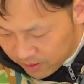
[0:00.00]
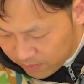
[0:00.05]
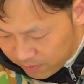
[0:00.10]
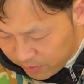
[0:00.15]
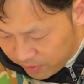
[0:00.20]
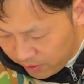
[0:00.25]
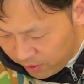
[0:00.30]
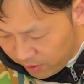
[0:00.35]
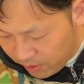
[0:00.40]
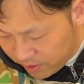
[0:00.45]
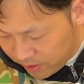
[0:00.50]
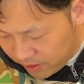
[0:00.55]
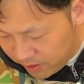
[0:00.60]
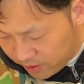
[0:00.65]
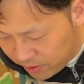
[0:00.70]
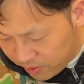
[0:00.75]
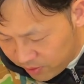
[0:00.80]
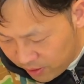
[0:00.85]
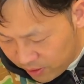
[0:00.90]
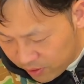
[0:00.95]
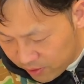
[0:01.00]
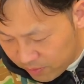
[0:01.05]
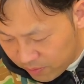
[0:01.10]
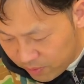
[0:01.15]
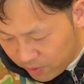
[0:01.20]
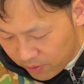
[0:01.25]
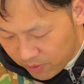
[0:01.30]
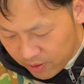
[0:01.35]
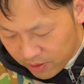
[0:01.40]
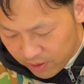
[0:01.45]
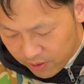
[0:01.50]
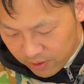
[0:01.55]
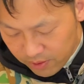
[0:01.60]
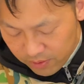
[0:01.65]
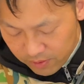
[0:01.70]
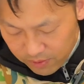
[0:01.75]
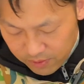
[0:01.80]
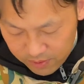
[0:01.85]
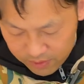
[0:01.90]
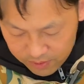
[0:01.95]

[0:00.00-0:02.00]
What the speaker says: But not the instruction booklet though.